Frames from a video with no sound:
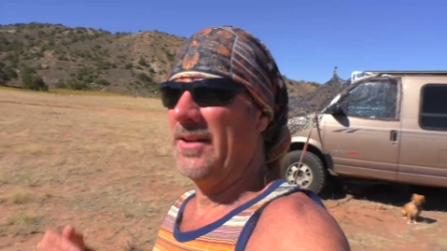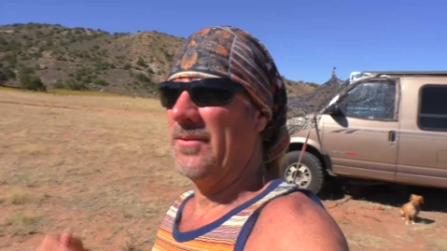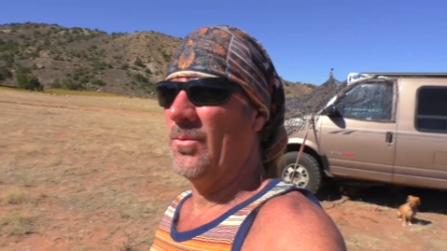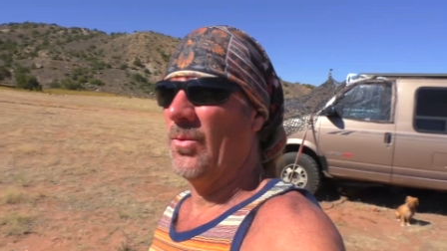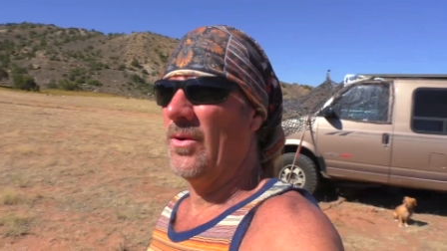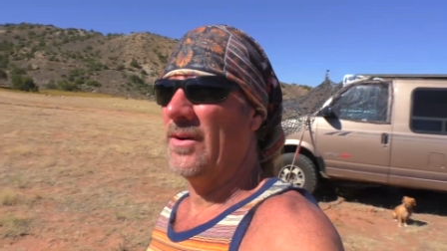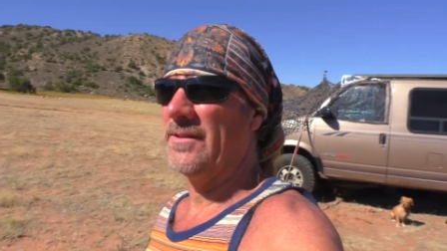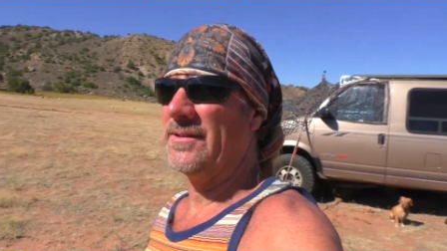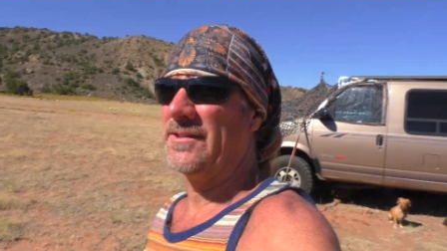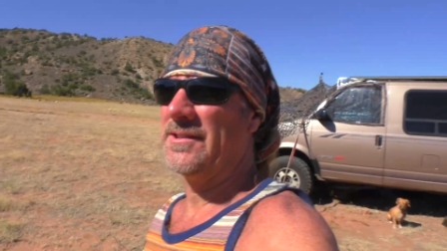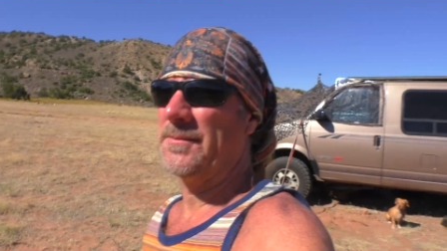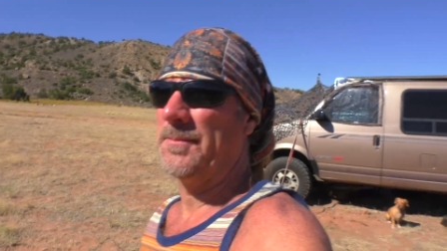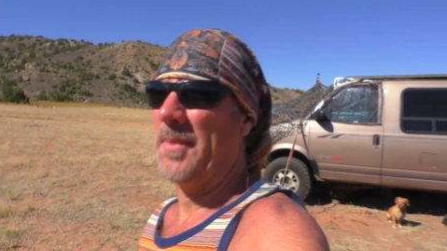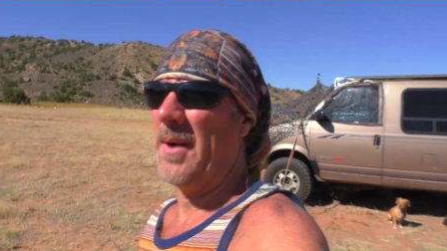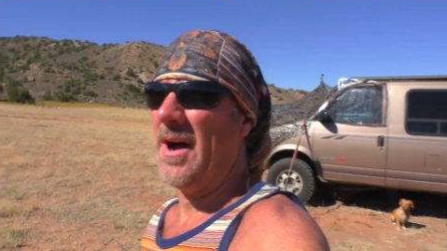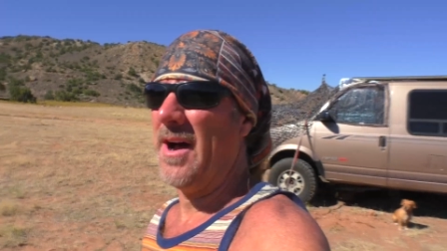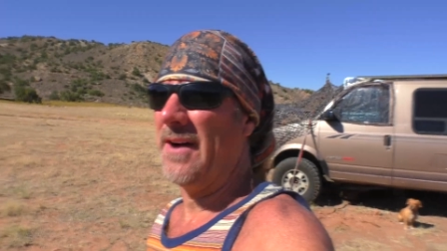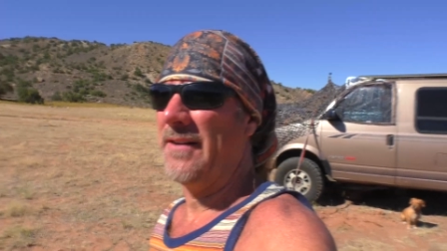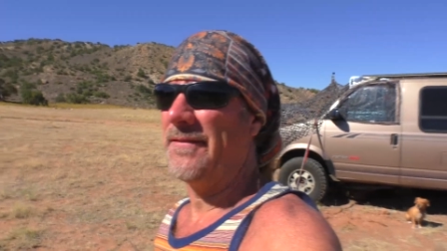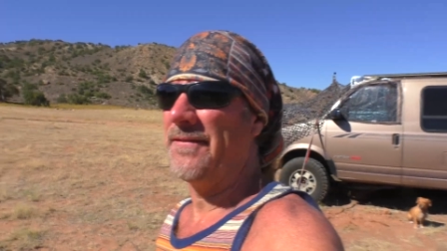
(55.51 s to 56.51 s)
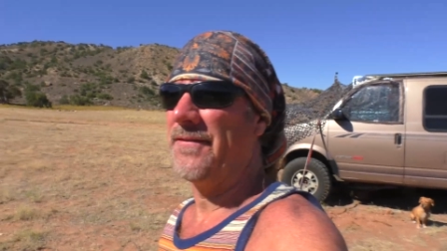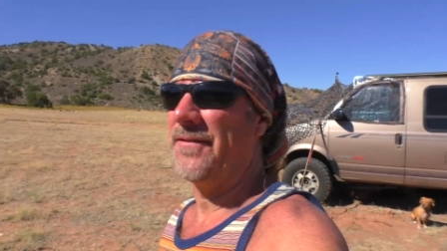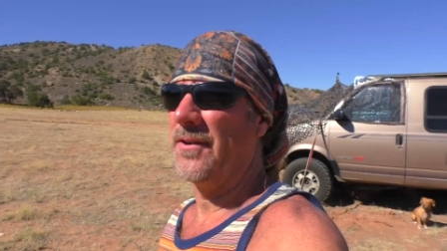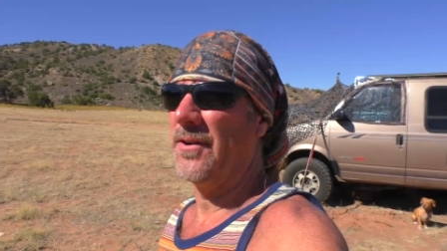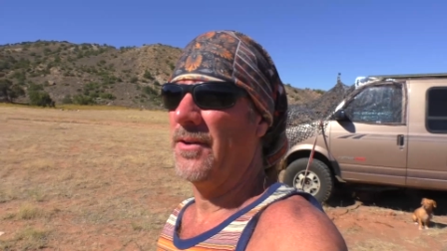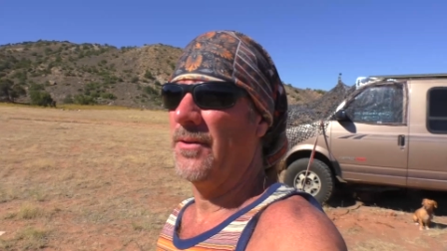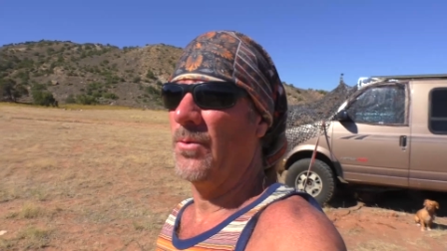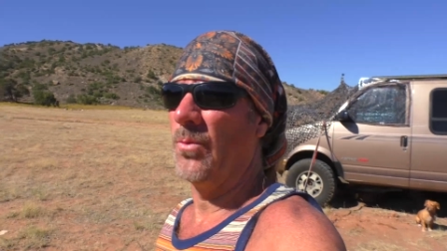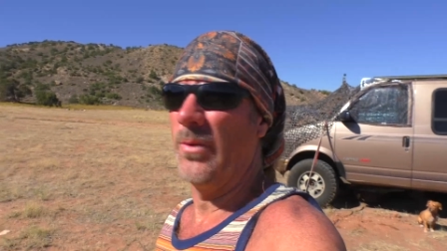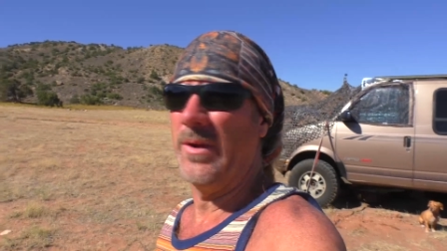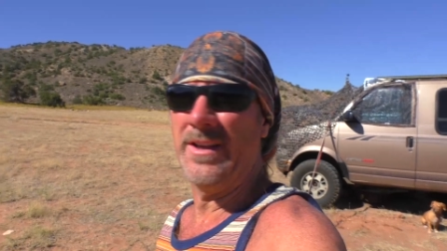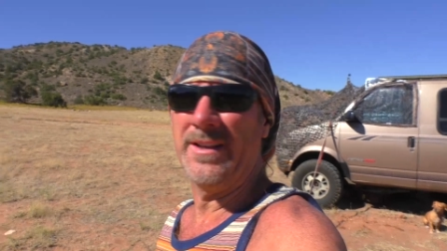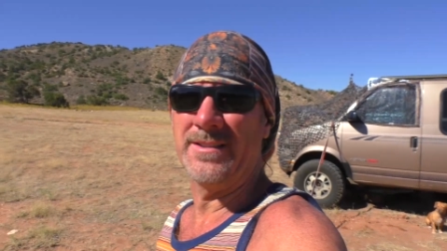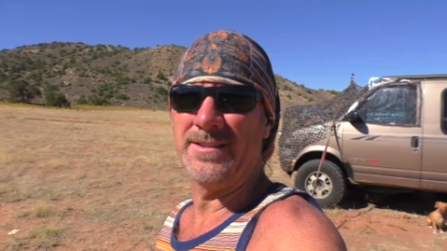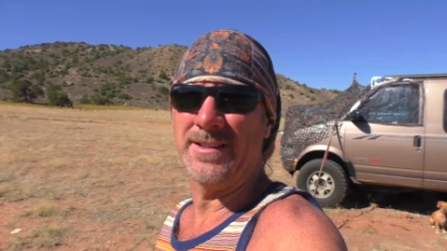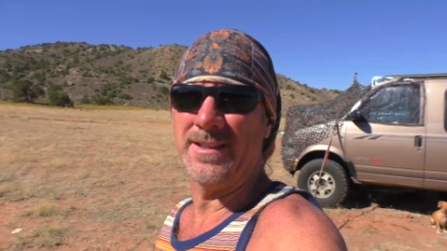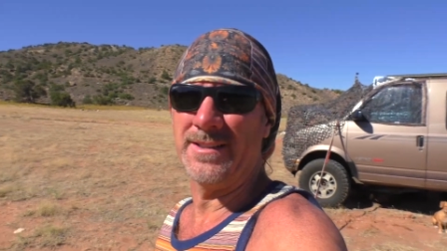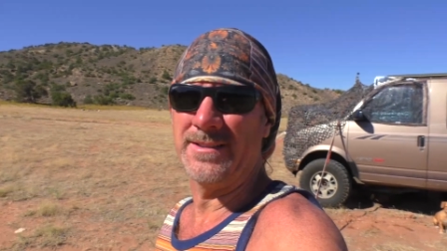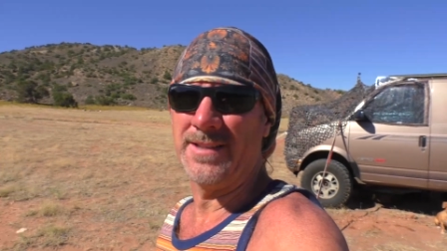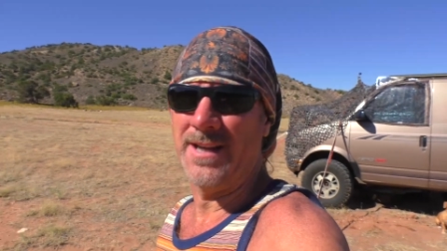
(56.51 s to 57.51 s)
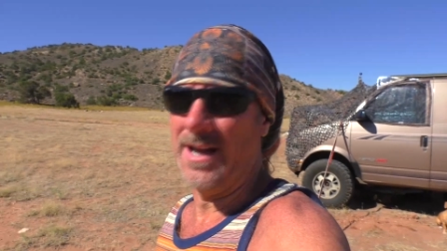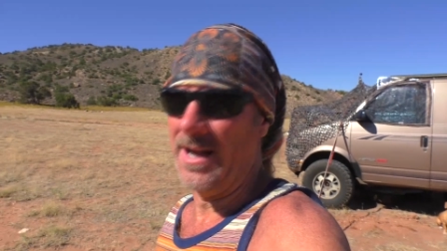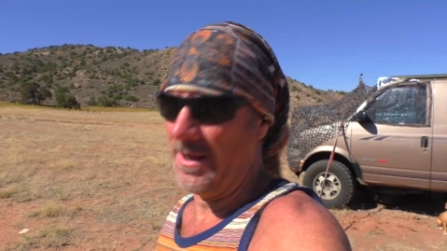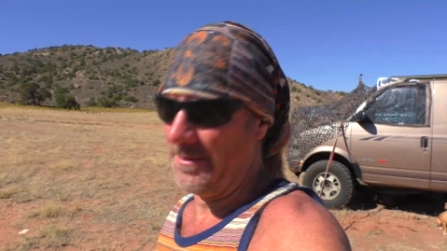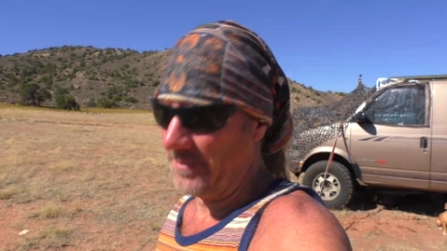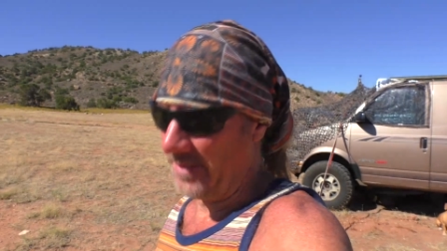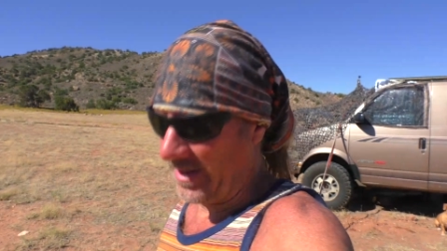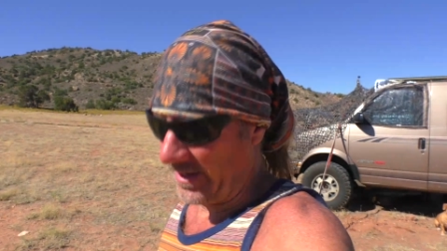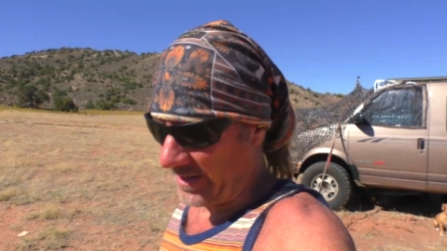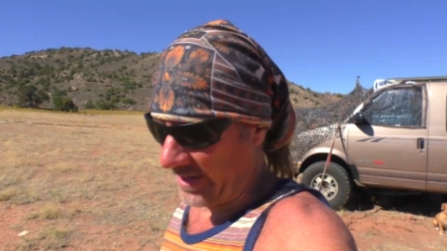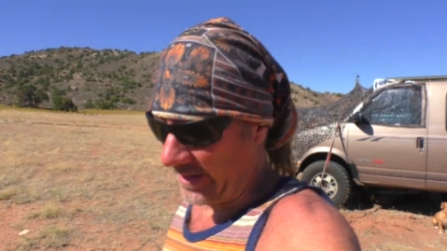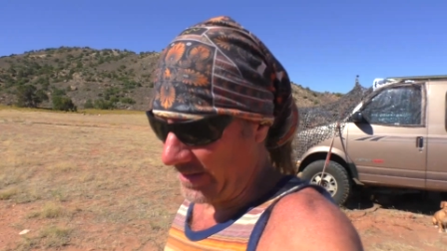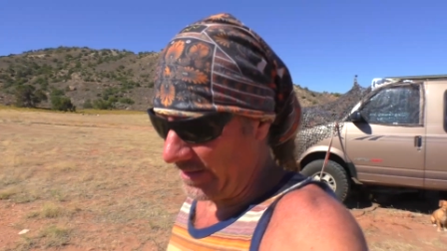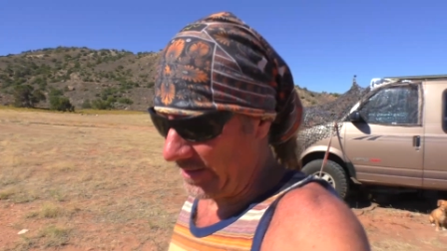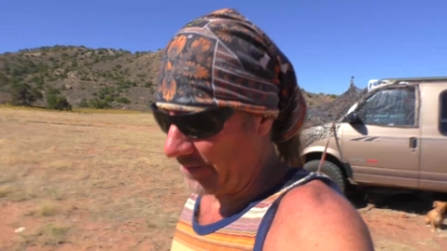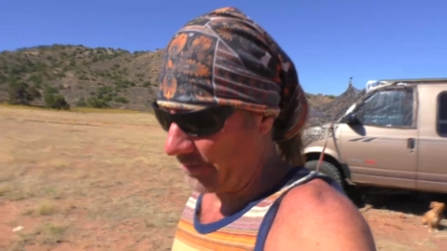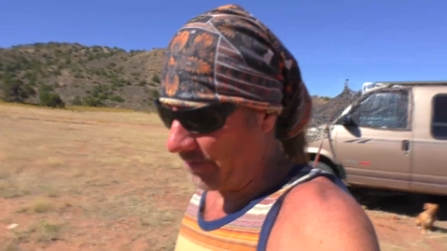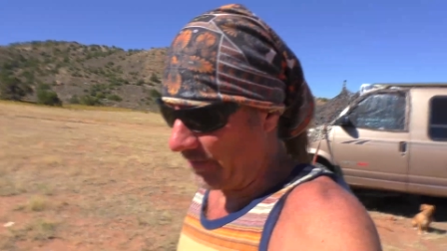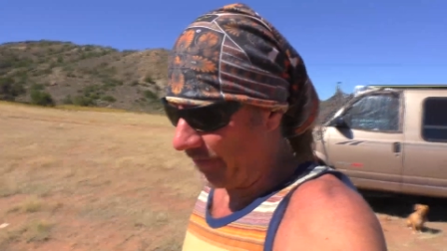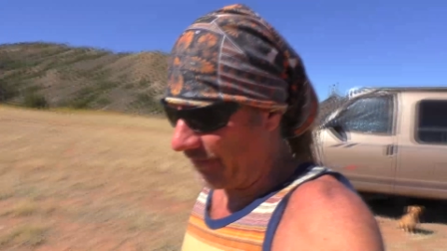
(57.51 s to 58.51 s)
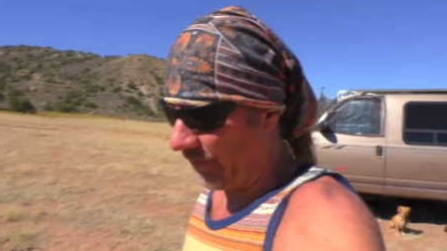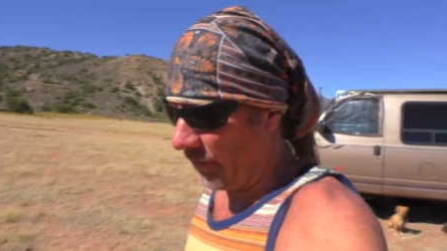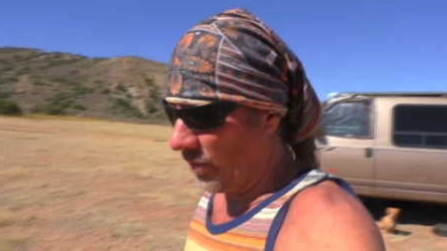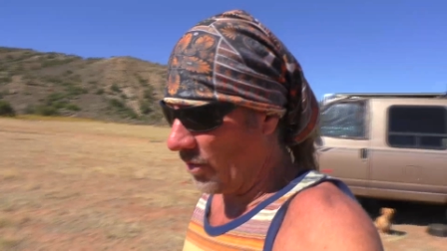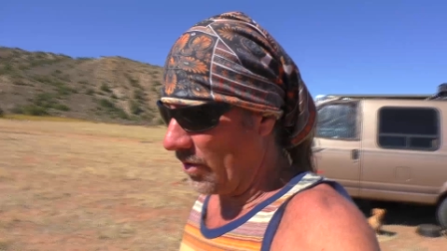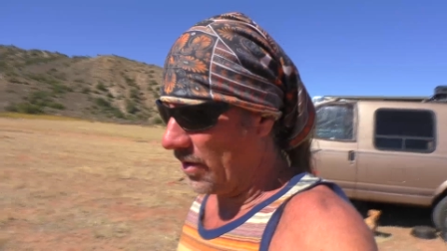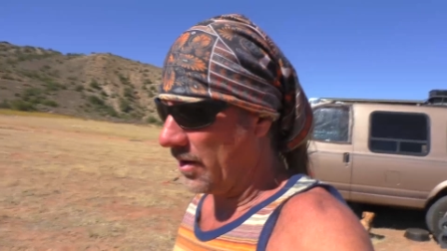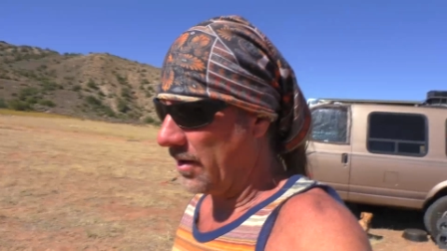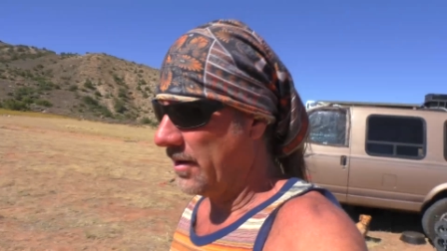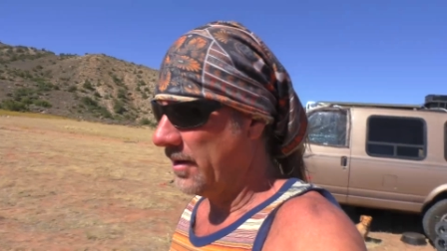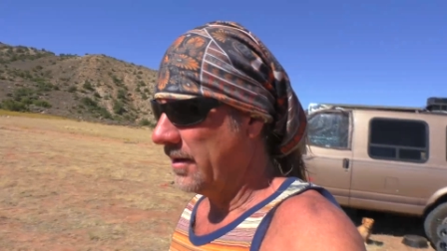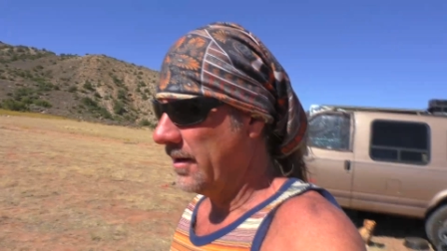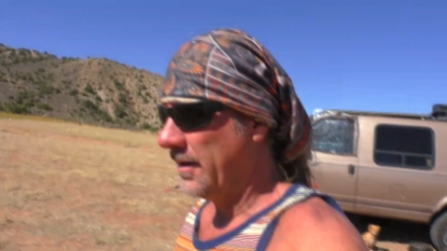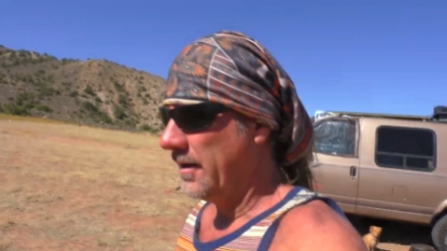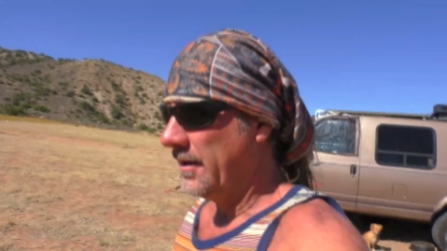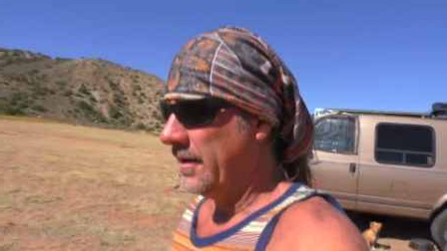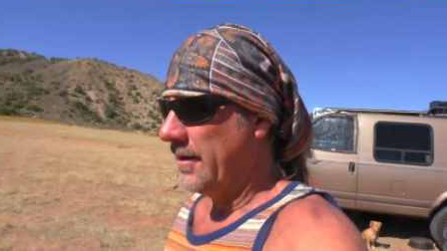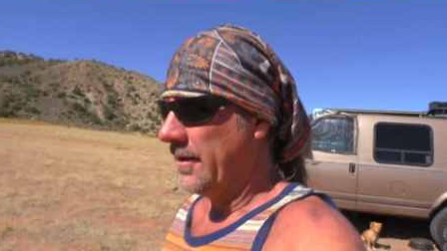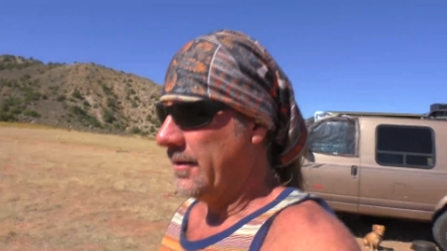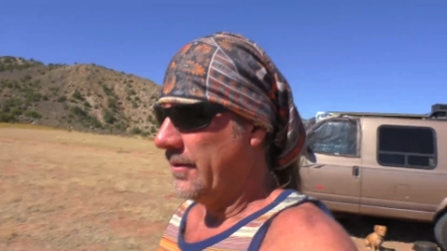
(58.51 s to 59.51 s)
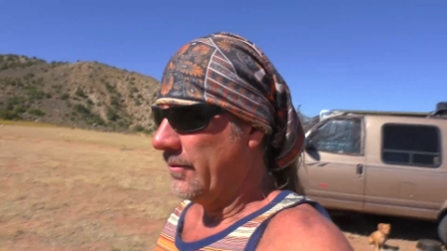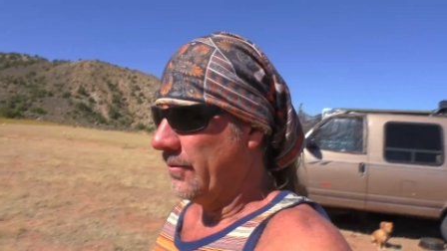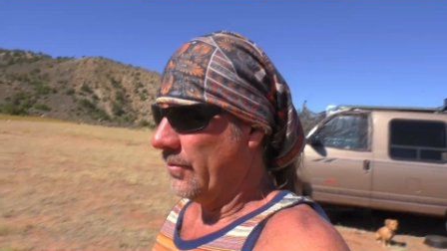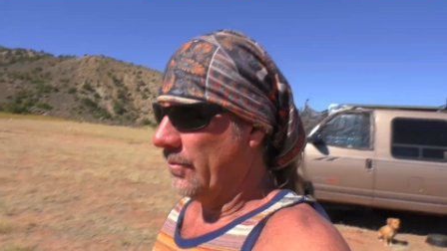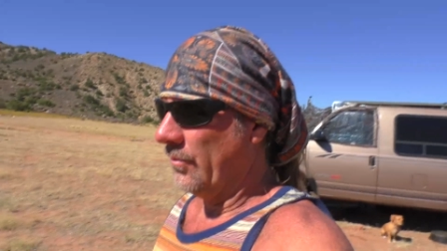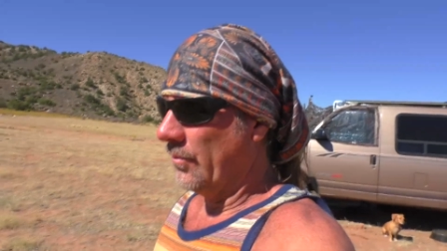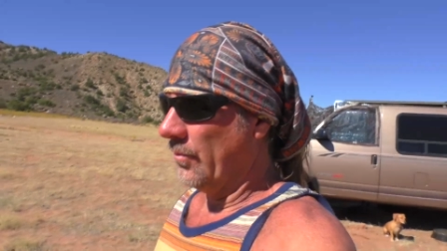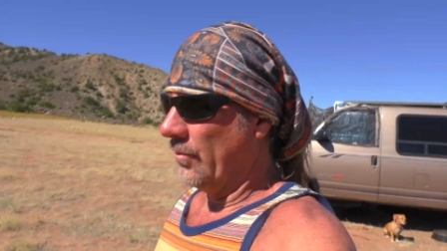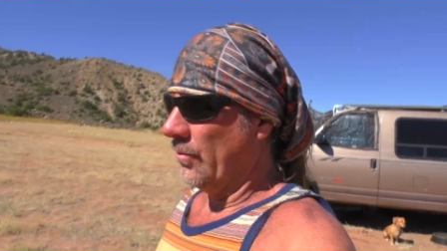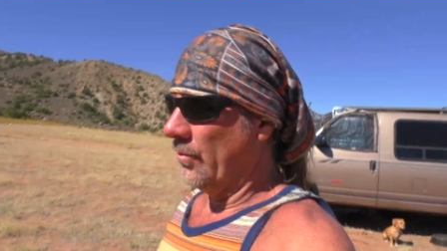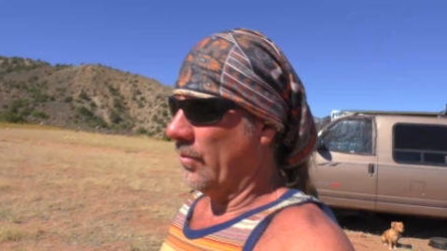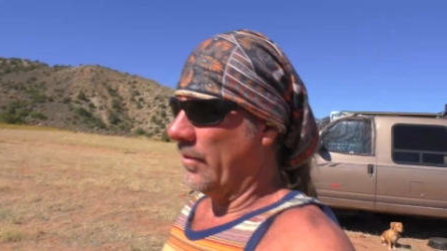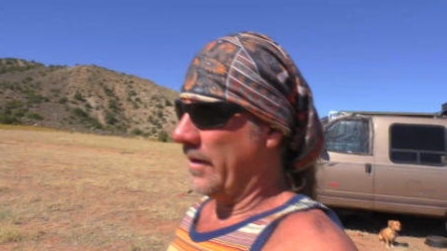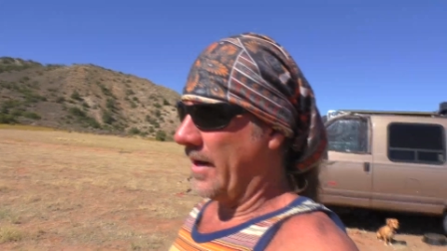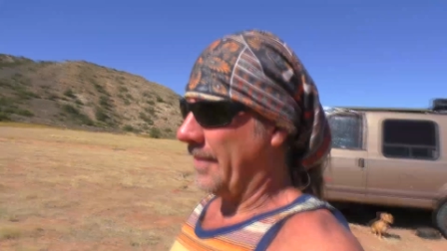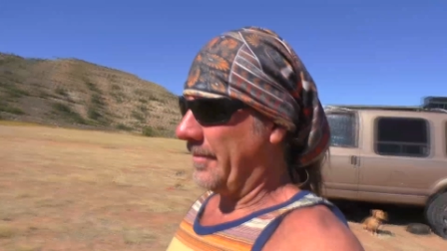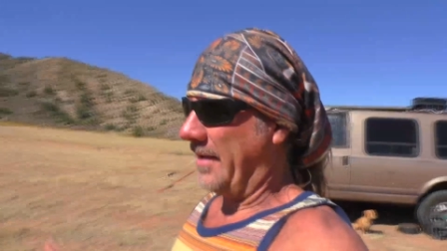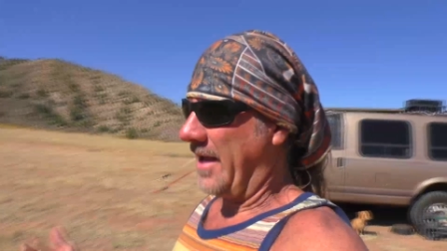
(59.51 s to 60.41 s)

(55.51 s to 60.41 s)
in one spot for weeks at a time like I did before. When I'm